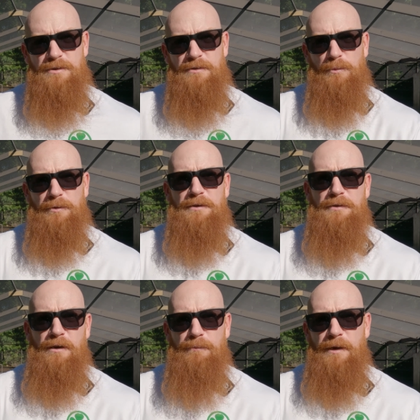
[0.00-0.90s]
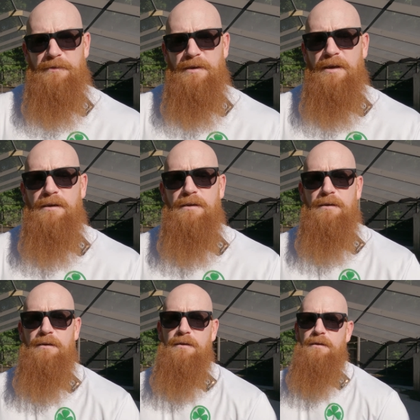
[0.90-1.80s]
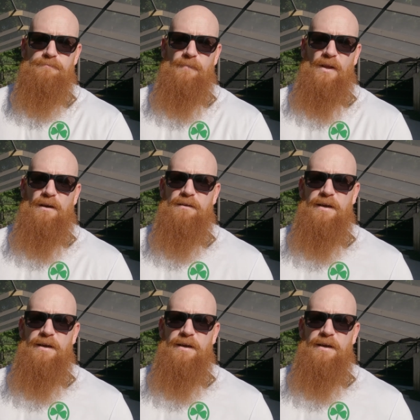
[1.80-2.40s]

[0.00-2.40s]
that we're going to talk about today. All right,